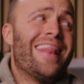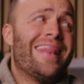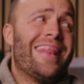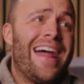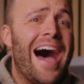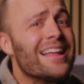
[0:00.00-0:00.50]

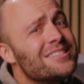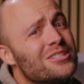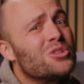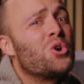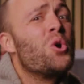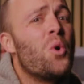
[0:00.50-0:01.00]

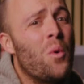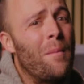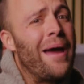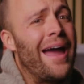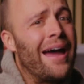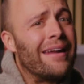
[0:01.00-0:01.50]
That's cool,
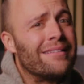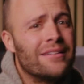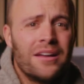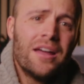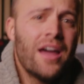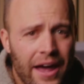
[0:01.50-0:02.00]
man.
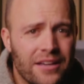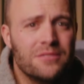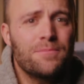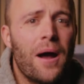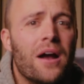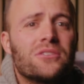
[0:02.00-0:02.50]

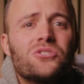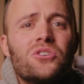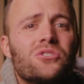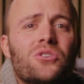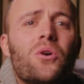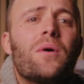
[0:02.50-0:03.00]
Xbox,
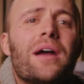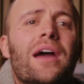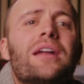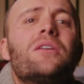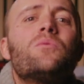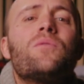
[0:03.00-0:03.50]
just go
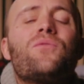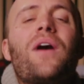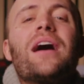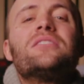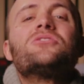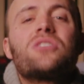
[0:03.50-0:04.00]
ahead and
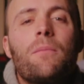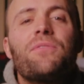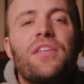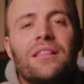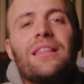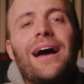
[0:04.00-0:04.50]
refine
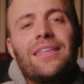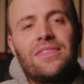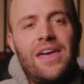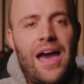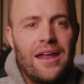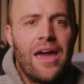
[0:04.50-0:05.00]
something like
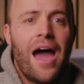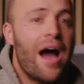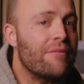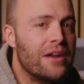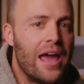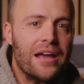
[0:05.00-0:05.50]
that.
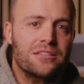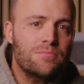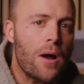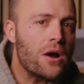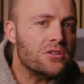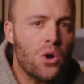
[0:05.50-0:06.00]
Have an
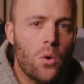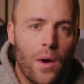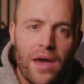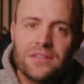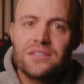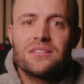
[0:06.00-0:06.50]
Xbox
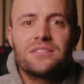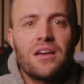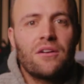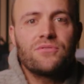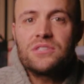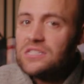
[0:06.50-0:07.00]
OS
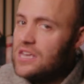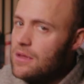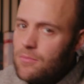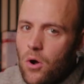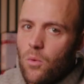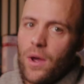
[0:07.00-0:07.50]
instead of
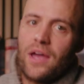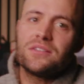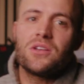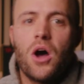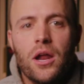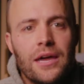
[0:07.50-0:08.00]

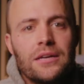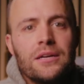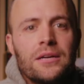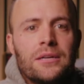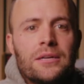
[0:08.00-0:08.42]
SteamOS on it.